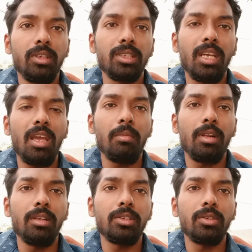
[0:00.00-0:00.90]
So this
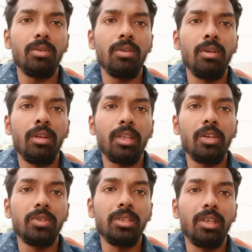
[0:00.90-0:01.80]
time also
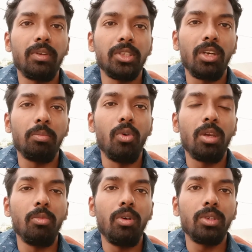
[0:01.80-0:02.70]
they are using different Shadow
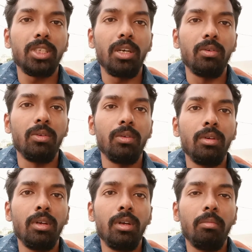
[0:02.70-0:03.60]
Pokemon, Shadow
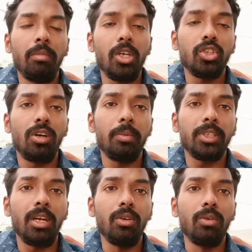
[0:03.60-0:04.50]

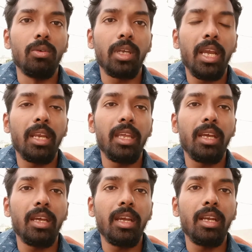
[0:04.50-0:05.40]
Machop, Shadow
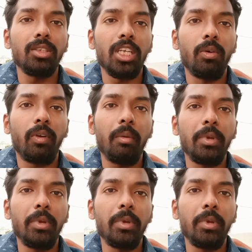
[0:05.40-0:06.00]
Cacnea and Shadow